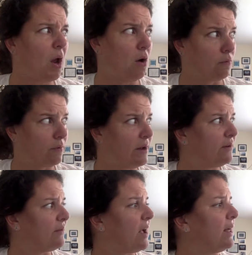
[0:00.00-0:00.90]
A
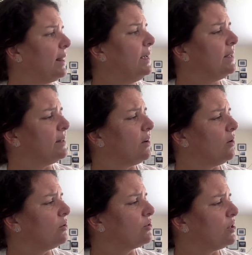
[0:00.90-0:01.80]
real violin, the
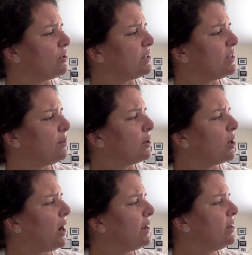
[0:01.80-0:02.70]
old green grasshopper
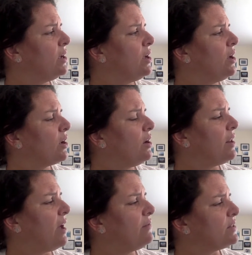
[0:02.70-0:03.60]
cried. Good
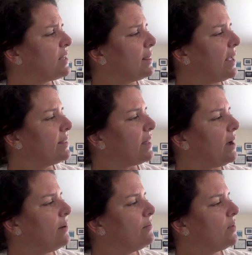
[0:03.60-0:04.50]
heavens, I like that.